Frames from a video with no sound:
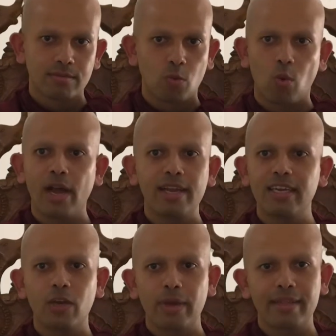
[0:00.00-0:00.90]

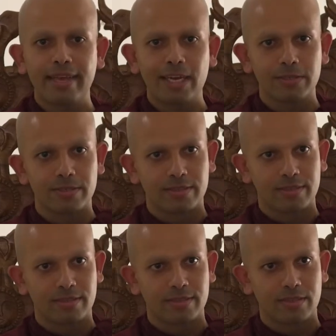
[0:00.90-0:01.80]
whiling away the
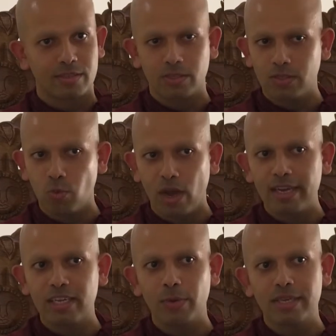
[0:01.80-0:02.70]
hours. You're just
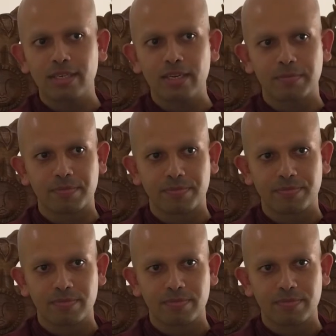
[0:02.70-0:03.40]
whiling away time.